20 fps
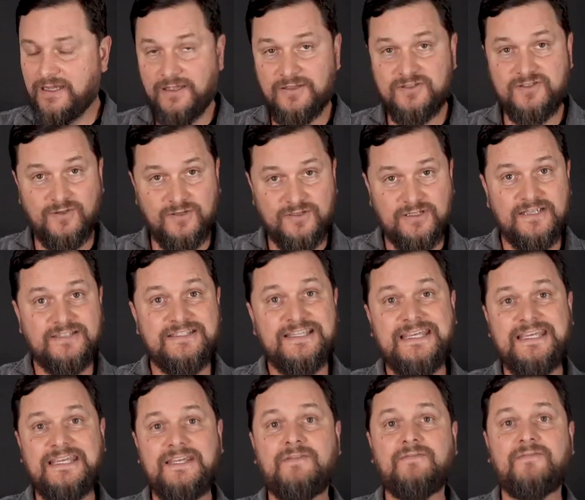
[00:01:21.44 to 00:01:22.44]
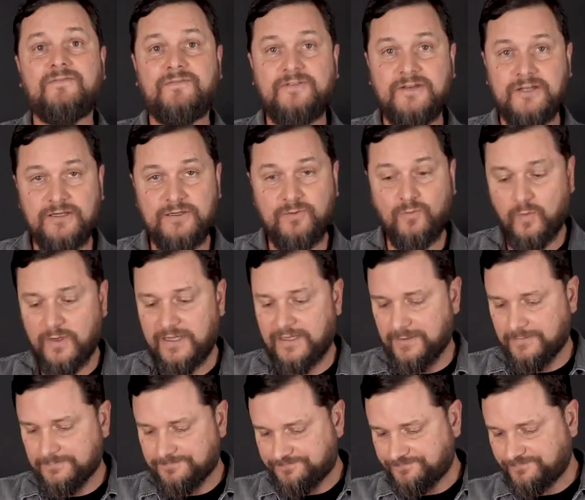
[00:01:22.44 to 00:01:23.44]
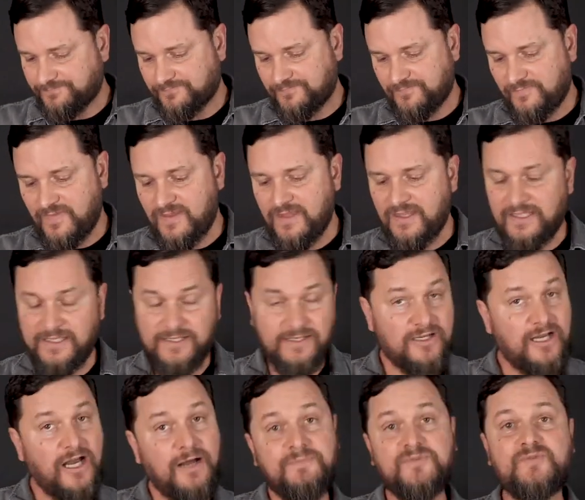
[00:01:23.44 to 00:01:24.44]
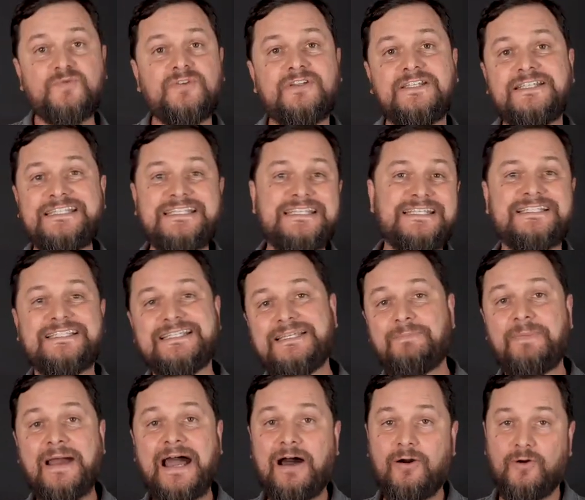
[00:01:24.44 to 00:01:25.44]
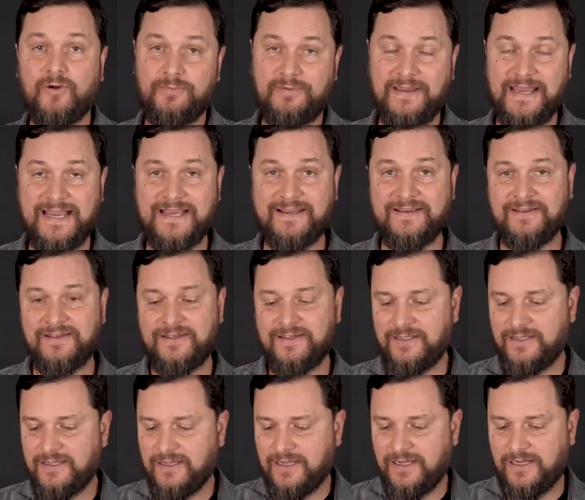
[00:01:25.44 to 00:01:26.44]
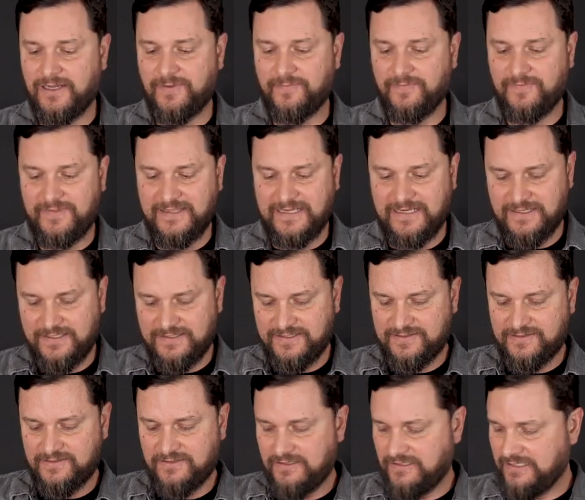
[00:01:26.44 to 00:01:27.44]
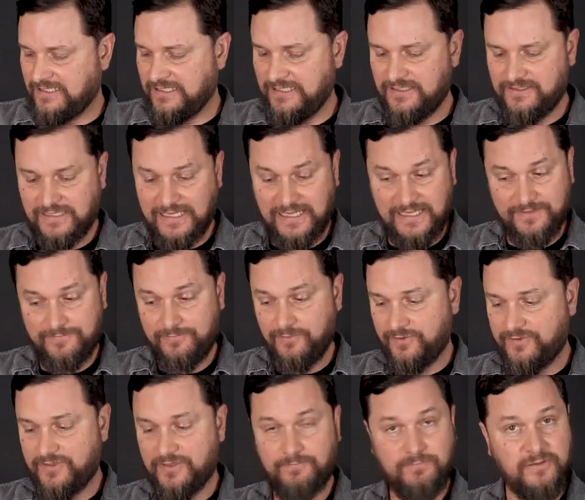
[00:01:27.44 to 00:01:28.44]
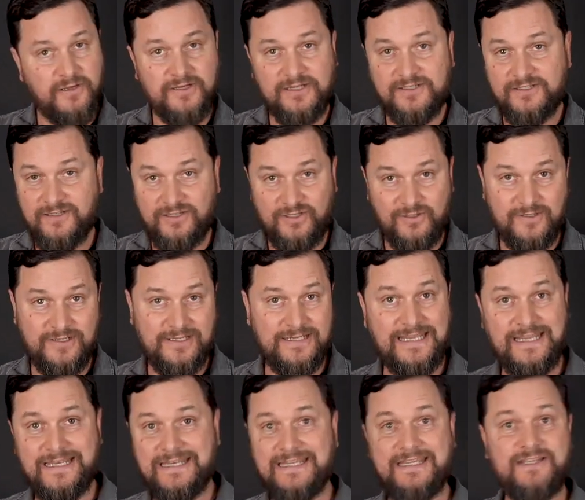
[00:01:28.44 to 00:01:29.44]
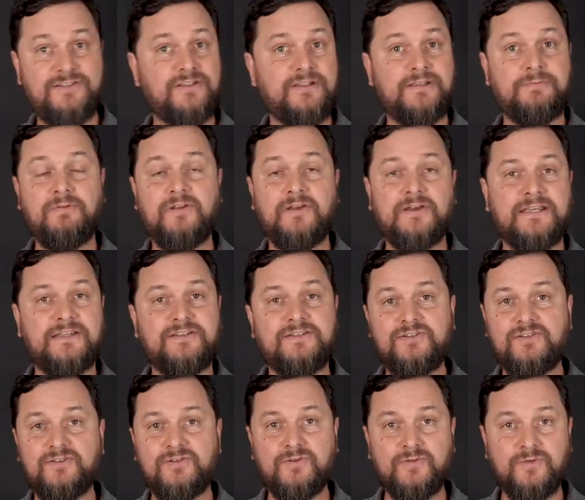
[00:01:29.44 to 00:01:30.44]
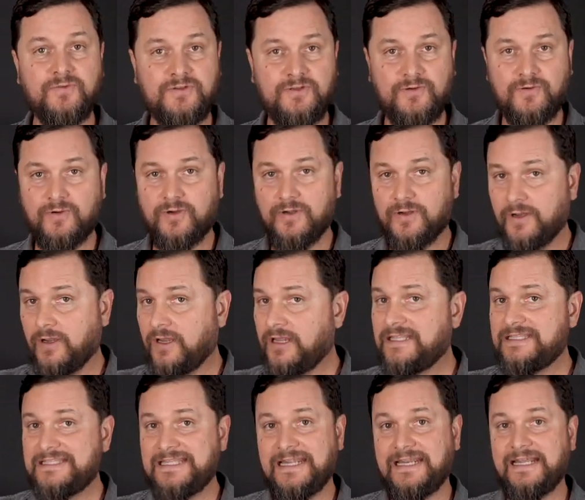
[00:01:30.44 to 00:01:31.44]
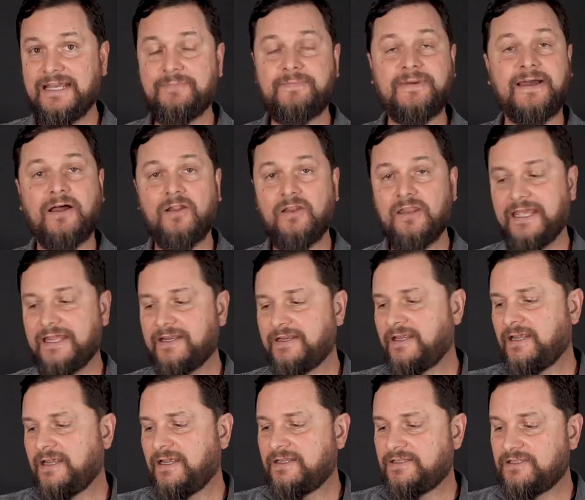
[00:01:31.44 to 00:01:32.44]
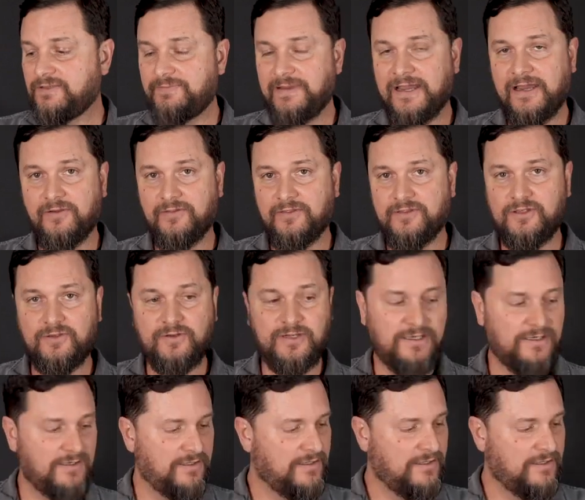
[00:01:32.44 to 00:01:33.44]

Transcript: So it does heat very well. It comes with a DC power pack that is able to plug into the unit and easily plug into your 10 amp outlet to power the unit.